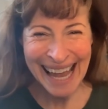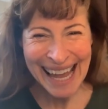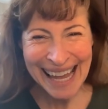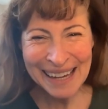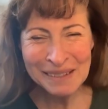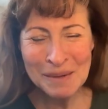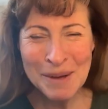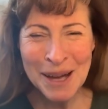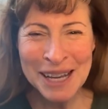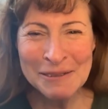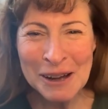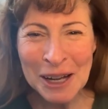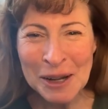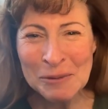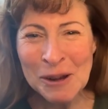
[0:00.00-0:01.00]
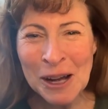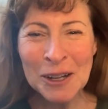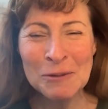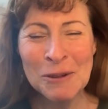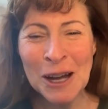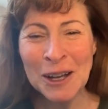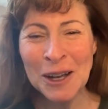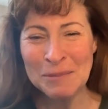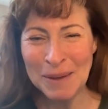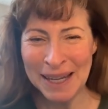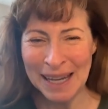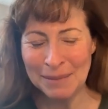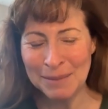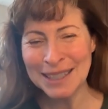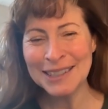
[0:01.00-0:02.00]
everybody, welcome, welcome, welcome. My
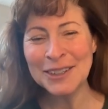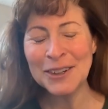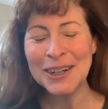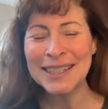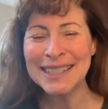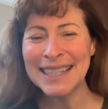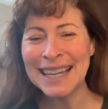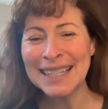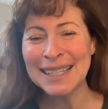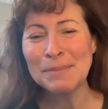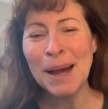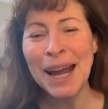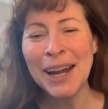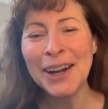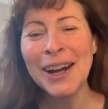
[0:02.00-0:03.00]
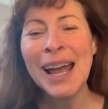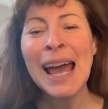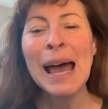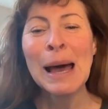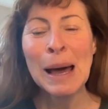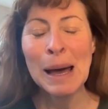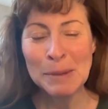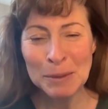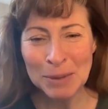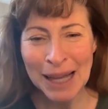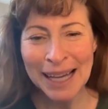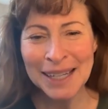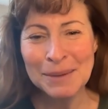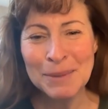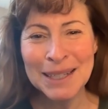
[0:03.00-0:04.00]
name is Laura Zentmeyer. I'm a
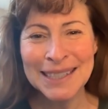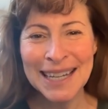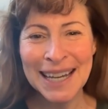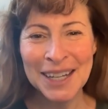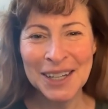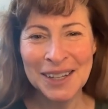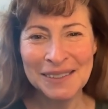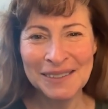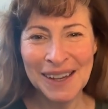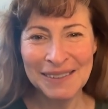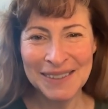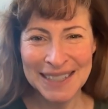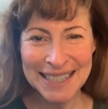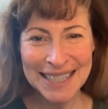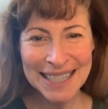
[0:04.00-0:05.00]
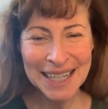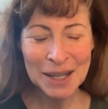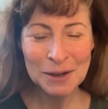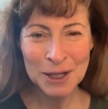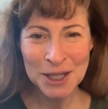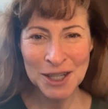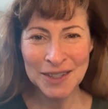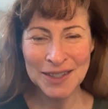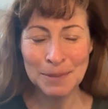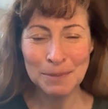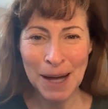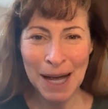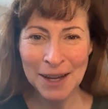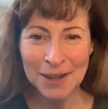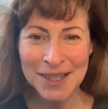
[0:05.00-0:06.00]
Platinum Executive of ASEA, which is a
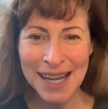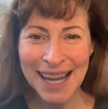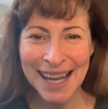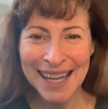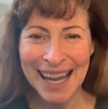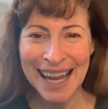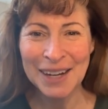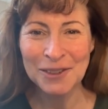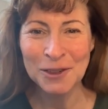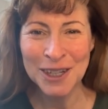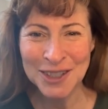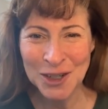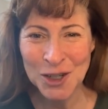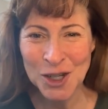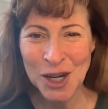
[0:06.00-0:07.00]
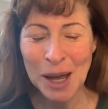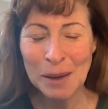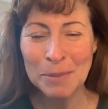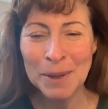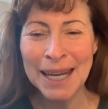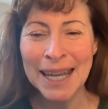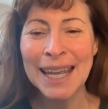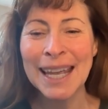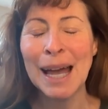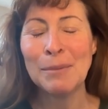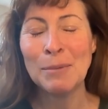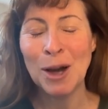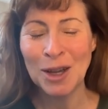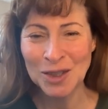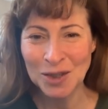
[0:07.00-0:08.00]
biotech and research company.
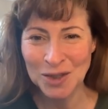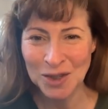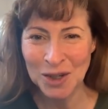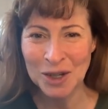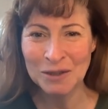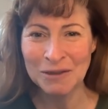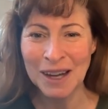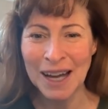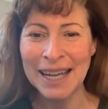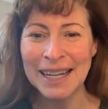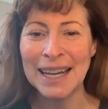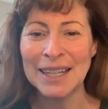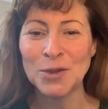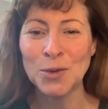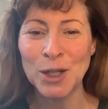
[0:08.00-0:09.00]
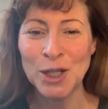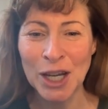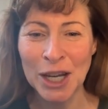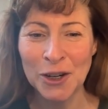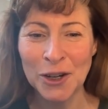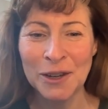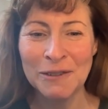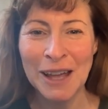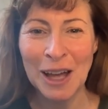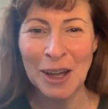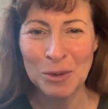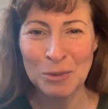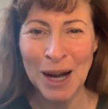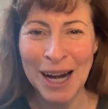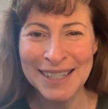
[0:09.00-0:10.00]
I'm also certified as a regenerative
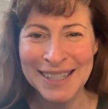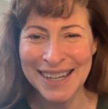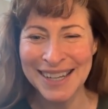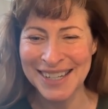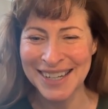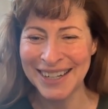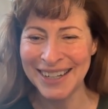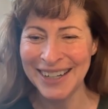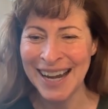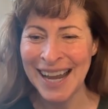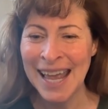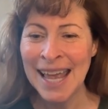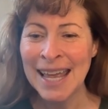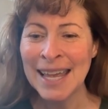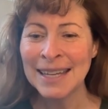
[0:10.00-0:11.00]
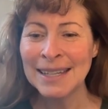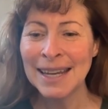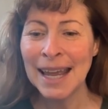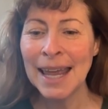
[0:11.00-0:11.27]
health practitioner. Today